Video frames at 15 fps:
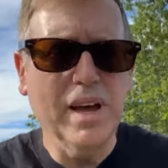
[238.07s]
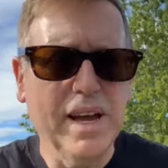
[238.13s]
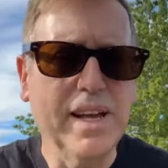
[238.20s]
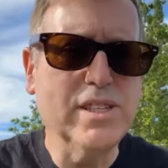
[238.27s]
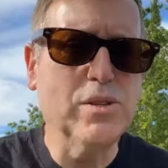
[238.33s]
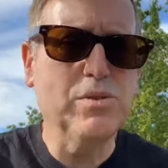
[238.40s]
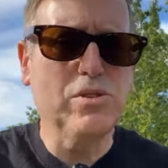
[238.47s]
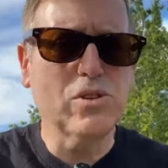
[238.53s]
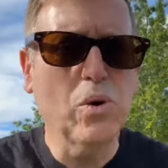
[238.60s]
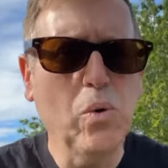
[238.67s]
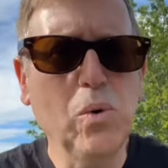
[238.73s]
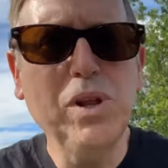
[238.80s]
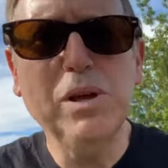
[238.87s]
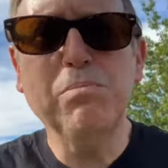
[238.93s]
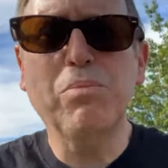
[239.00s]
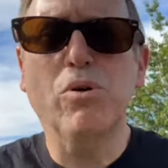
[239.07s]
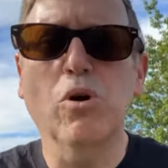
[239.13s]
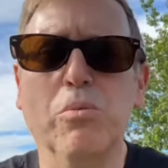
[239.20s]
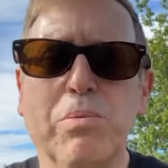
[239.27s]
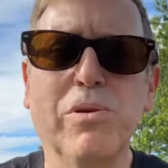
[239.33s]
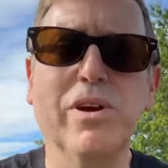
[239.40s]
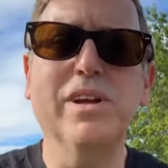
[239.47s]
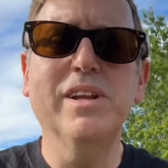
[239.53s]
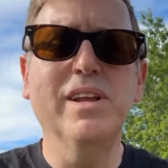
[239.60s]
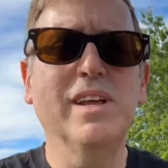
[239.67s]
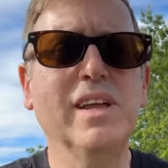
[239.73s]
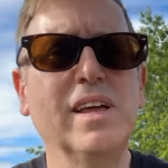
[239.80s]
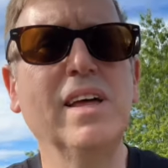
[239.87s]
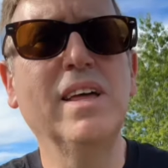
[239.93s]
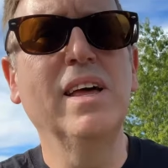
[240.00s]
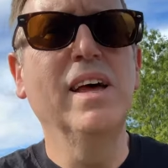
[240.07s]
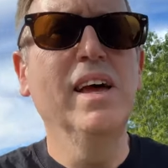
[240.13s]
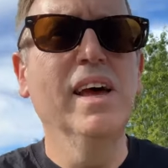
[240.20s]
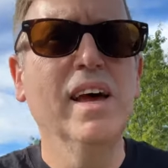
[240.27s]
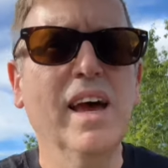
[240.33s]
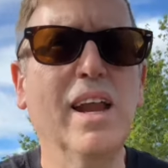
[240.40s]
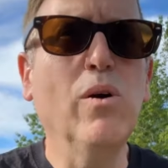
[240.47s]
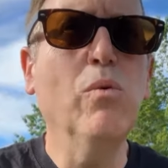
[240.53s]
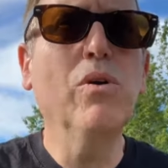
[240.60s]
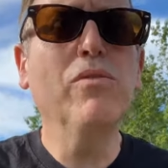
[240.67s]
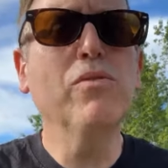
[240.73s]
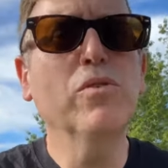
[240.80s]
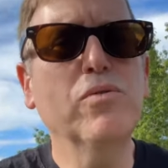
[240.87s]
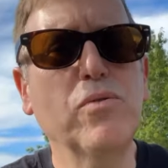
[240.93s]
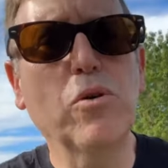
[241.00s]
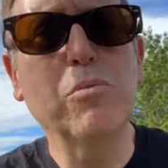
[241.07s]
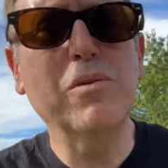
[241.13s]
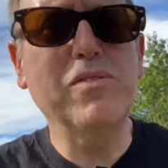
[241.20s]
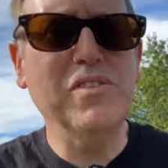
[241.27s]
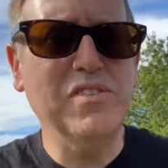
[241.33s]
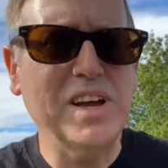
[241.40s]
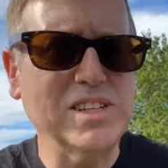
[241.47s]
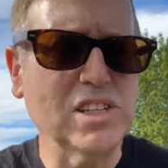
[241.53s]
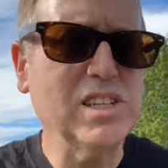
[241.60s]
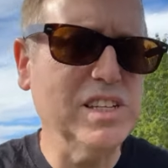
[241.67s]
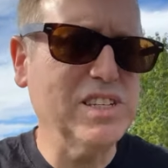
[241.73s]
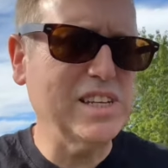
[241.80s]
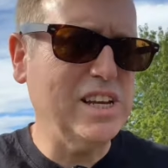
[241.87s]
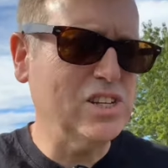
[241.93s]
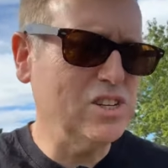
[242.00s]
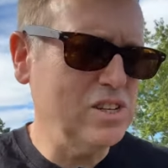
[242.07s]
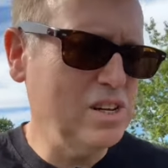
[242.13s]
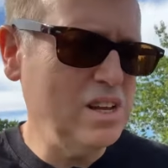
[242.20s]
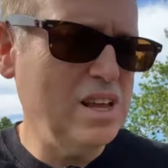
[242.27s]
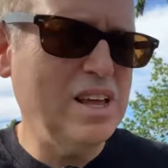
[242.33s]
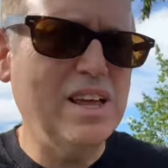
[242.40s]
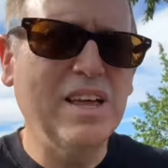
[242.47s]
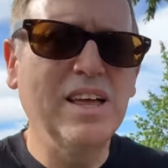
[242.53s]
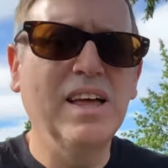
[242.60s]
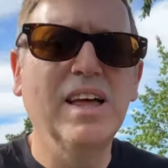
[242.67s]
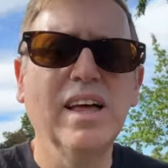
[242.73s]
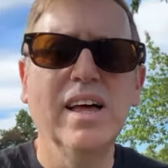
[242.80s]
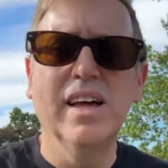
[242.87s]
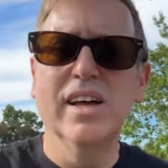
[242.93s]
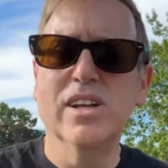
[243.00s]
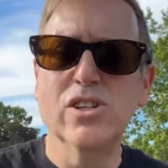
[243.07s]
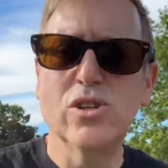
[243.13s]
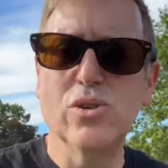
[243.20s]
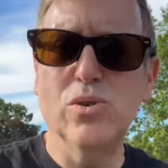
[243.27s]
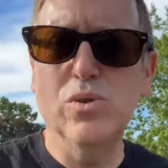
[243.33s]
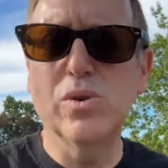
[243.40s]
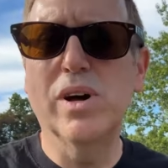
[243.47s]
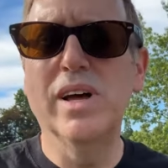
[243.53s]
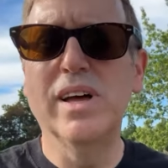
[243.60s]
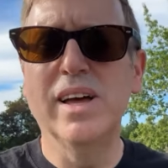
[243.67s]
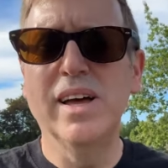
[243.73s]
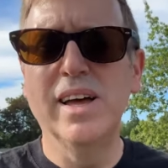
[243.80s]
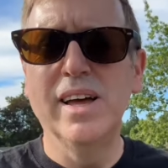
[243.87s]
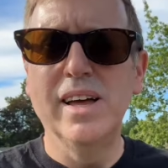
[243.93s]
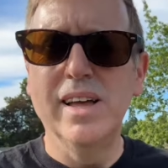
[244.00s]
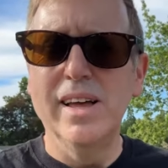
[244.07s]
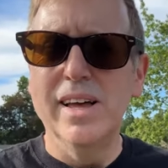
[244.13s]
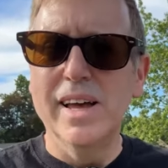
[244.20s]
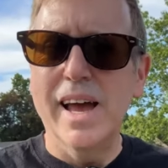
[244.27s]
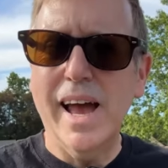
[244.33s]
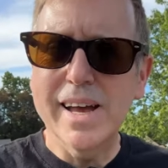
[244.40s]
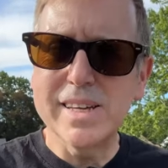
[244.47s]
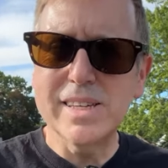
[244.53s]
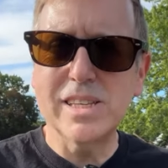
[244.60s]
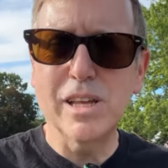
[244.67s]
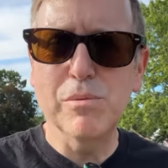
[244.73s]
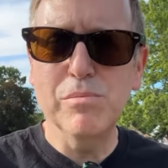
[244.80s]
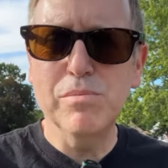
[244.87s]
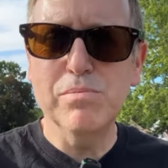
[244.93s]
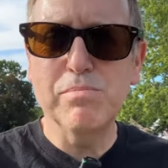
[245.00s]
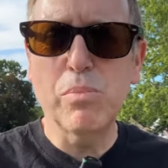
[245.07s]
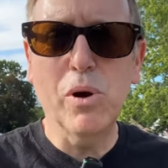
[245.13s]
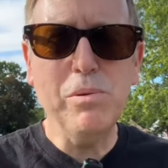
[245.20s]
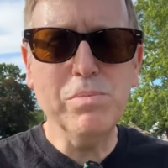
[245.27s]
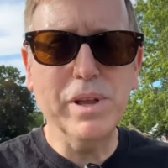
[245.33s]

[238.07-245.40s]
it's totally appropriate and a wonderful form of evangelization to ask them point